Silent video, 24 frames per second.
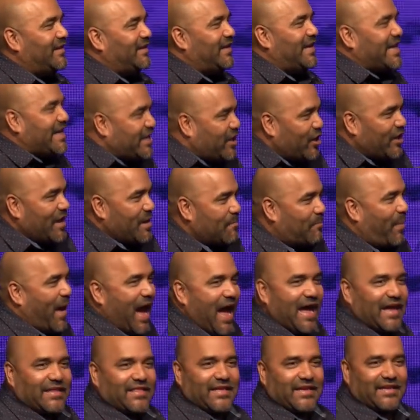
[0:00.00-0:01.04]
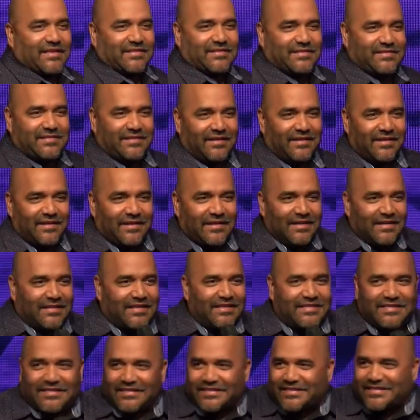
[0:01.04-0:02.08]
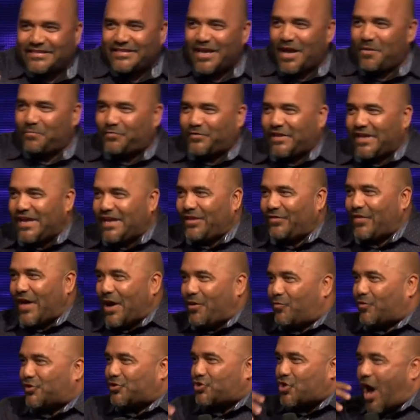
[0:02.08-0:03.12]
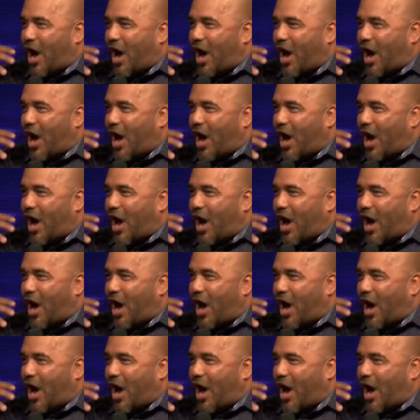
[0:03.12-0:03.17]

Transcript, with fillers: He couldn't buy this. This is something that was